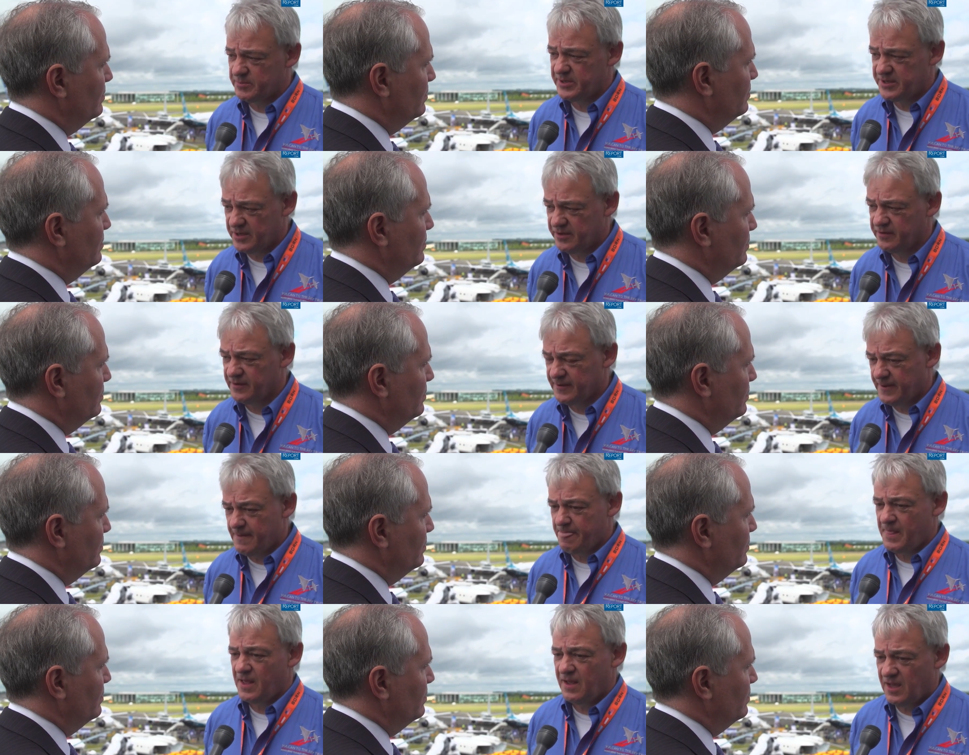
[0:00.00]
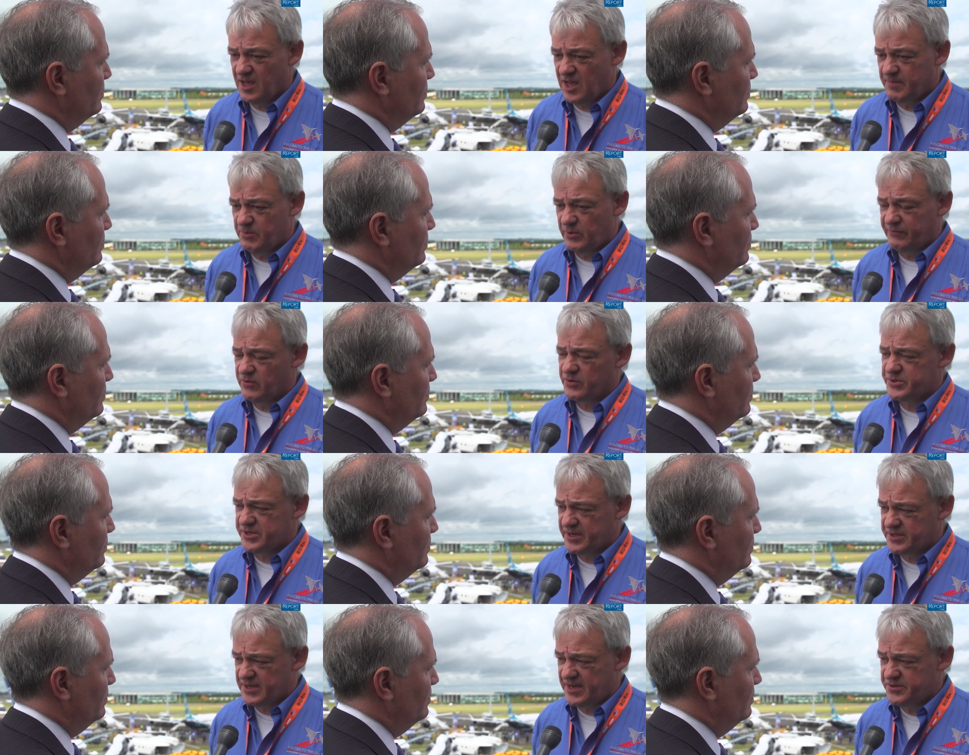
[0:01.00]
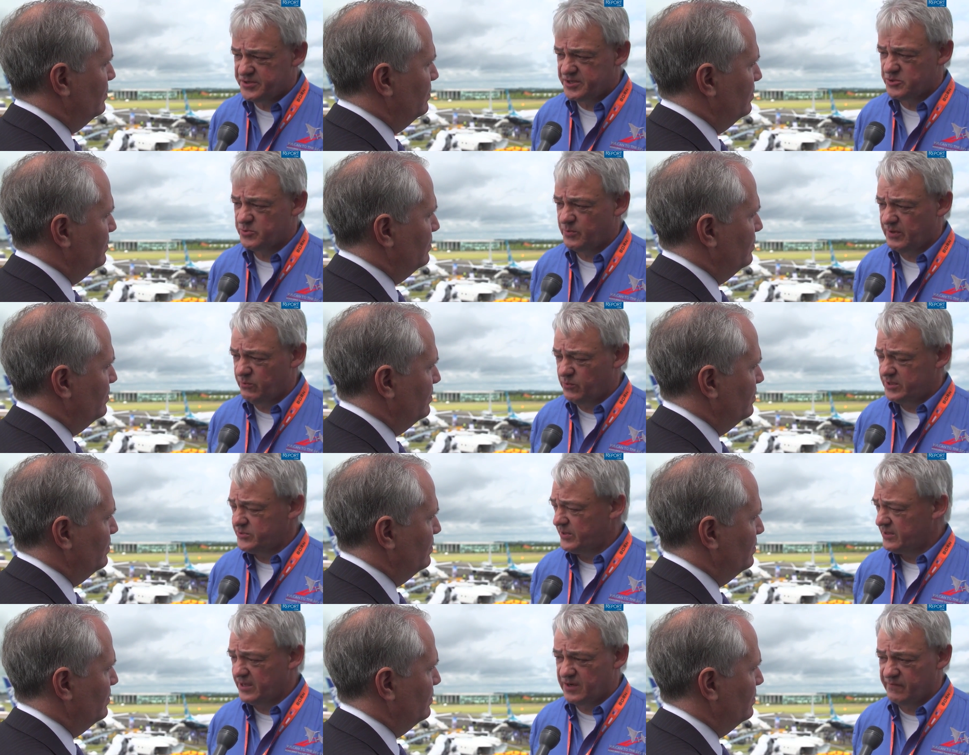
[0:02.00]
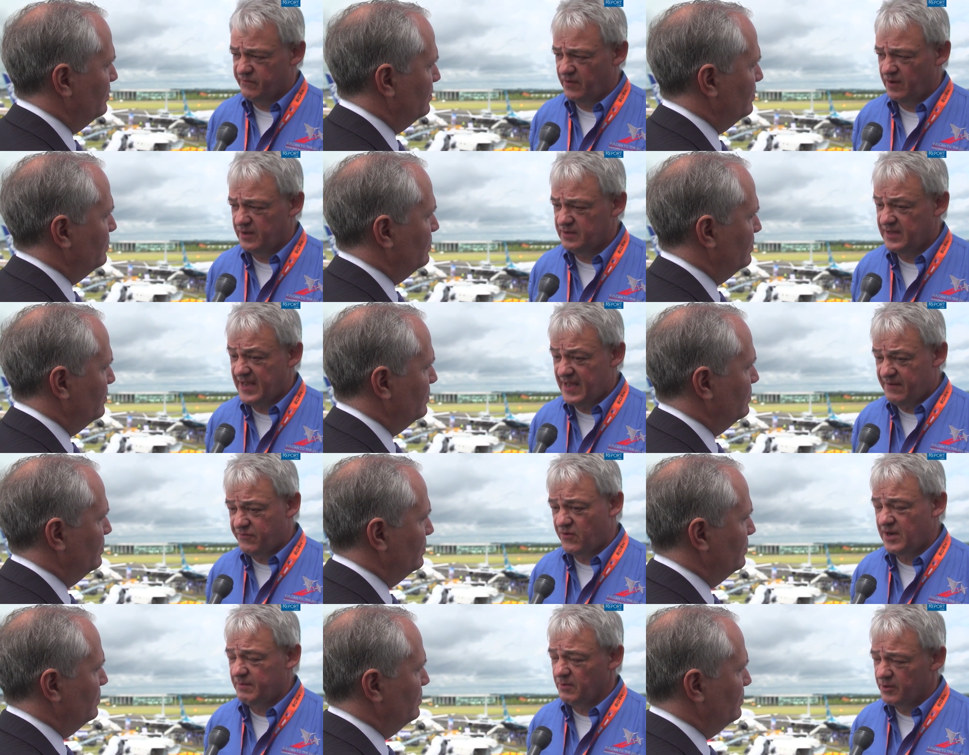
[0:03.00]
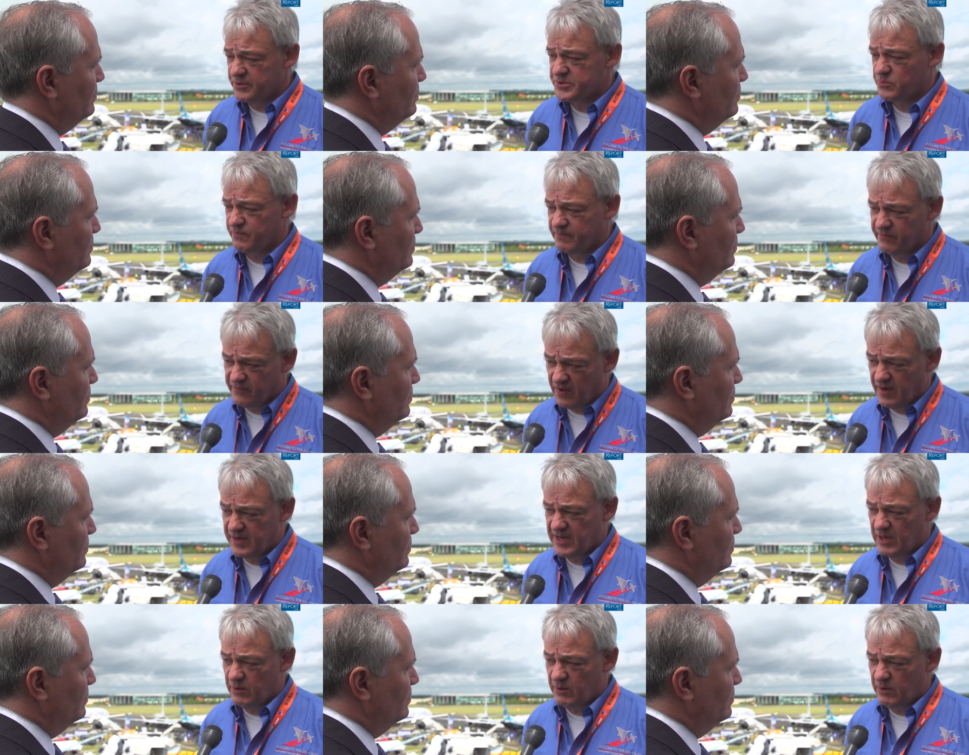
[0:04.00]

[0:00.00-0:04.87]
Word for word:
Speaker 1: to be done. Uh, but we've got six engines which we, which we, think are fine. The airframe looks fine